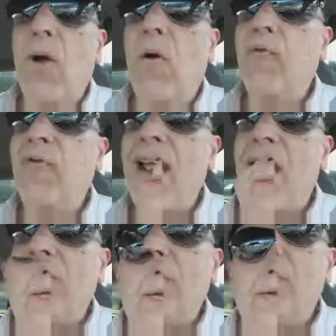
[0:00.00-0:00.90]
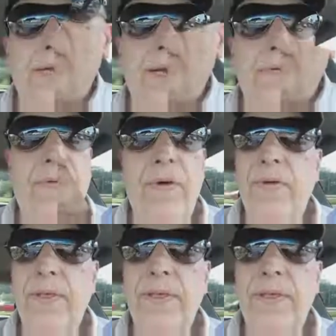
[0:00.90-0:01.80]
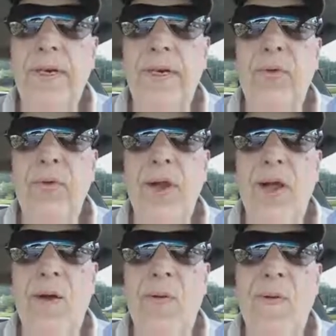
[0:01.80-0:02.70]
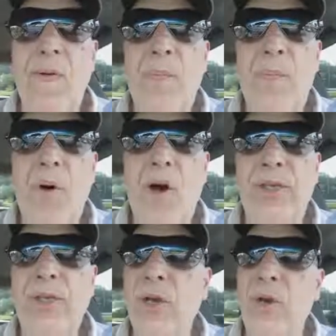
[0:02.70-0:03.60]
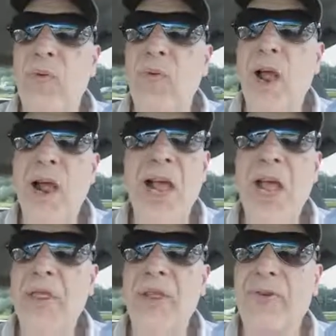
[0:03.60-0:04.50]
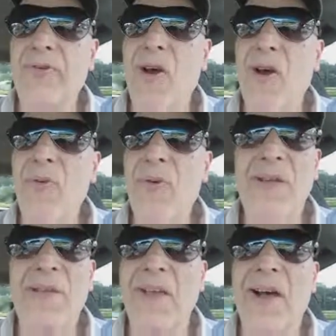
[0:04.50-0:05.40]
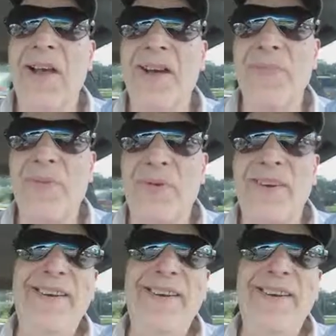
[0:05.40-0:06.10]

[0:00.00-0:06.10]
Over and out. Okay, folks, here we go. Part 2. The Crow, the honeymoon.